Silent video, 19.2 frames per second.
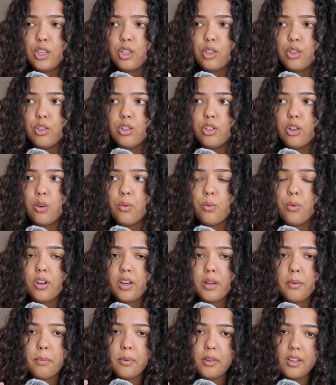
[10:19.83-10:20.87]
you don't want
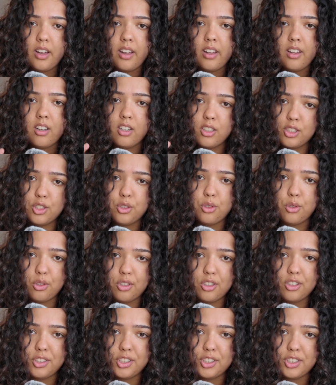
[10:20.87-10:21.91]
to apply hustle
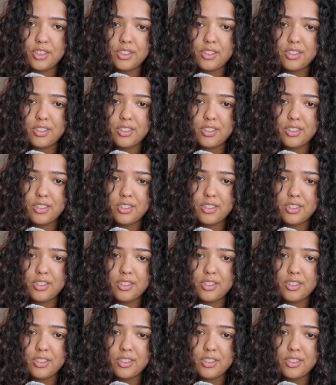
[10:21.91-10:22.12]
culture